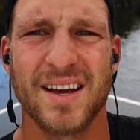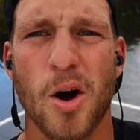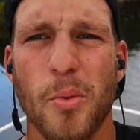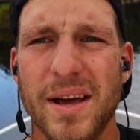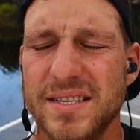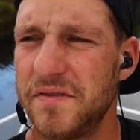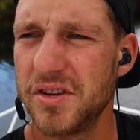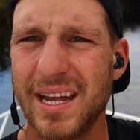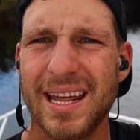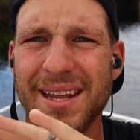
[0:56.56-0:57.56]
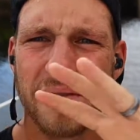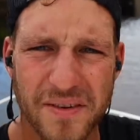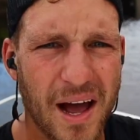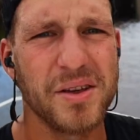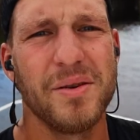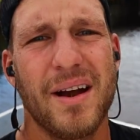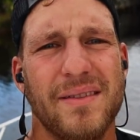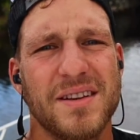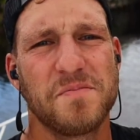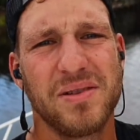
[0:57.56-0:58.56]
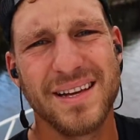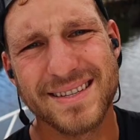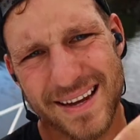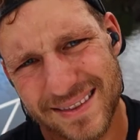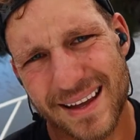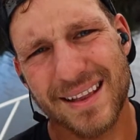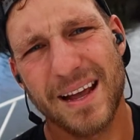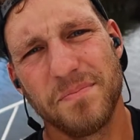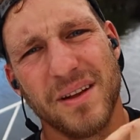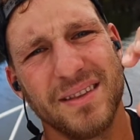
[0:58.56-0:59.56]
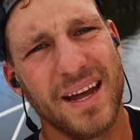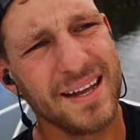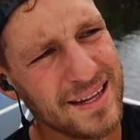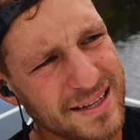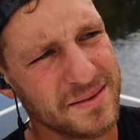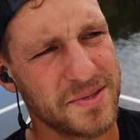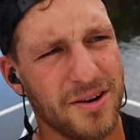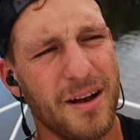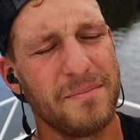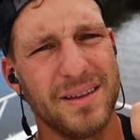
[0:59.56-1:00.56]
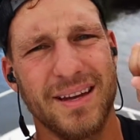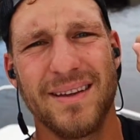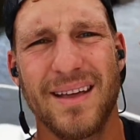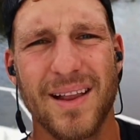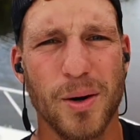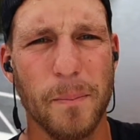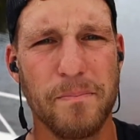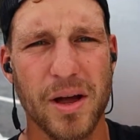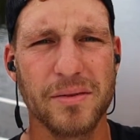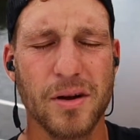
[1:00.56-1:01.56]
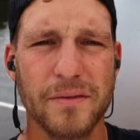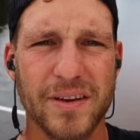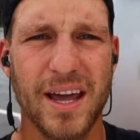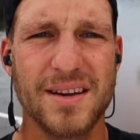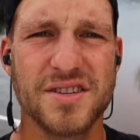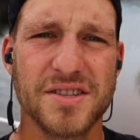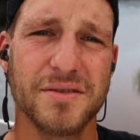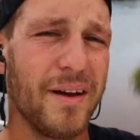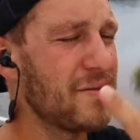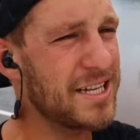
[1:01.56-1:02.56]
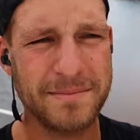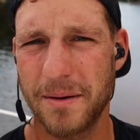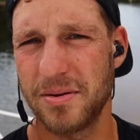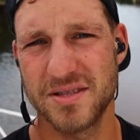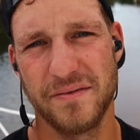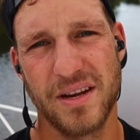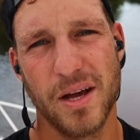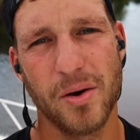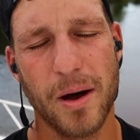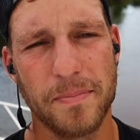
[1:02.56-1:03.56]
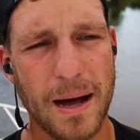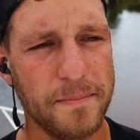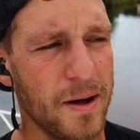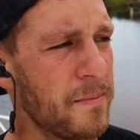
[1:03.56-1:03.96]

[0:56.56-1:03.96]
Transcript: like always, if you get any value out of this, please hit that like button, hit that subscribe button, hit that little bell notification so every time I post a video, I'll pop